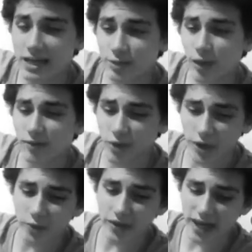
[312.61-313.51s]
I've talked
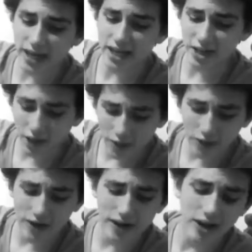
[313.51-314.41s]
to her again,
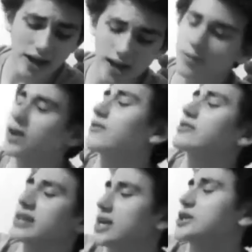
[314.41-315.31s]
another hour
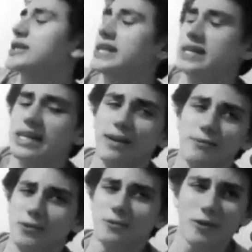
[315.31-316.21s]
conversation. I have to
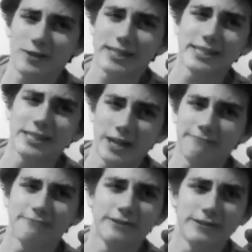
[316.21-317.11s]
do all this
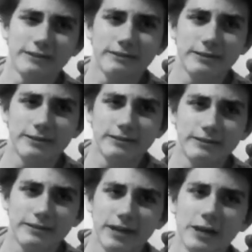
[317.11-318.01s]
stuff.
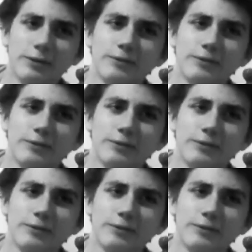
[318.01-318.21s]
No.